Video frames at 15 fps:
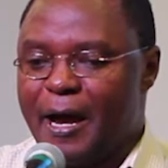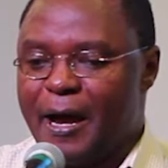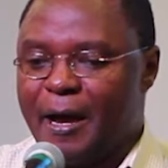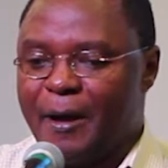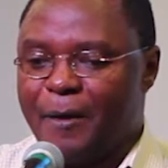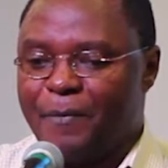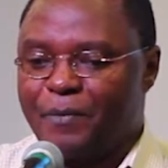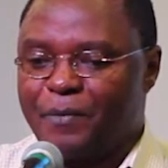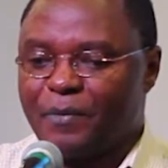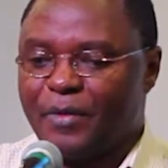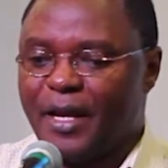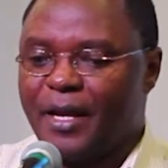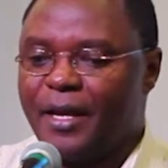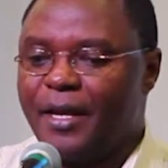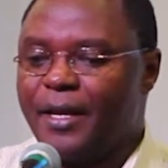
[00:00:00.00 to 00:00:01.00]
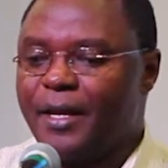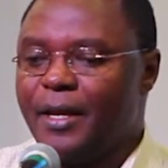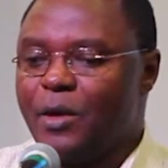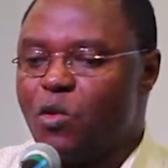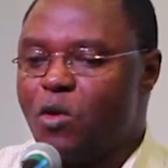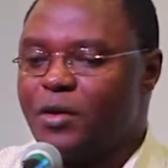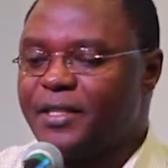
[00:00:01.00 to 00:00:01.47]
uh,
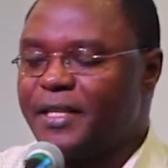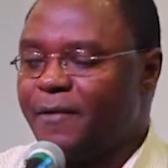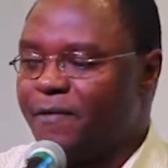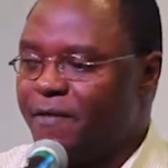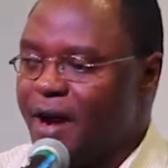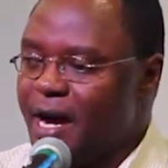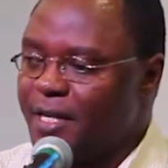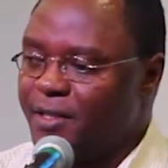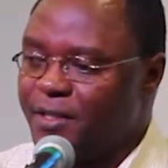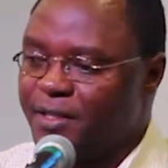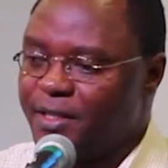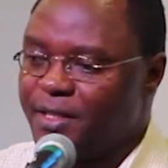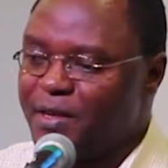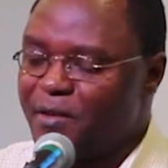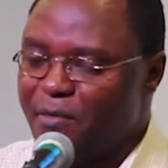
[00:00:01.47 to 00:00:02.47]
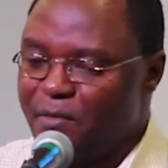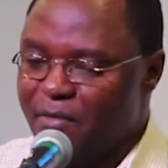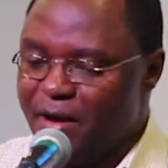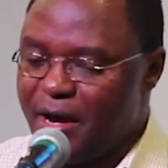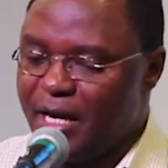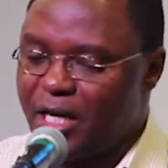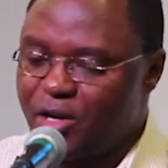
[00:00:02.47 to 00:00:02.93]
he was the first
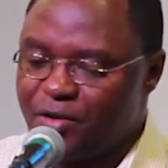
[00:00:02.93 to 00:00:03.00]
uh,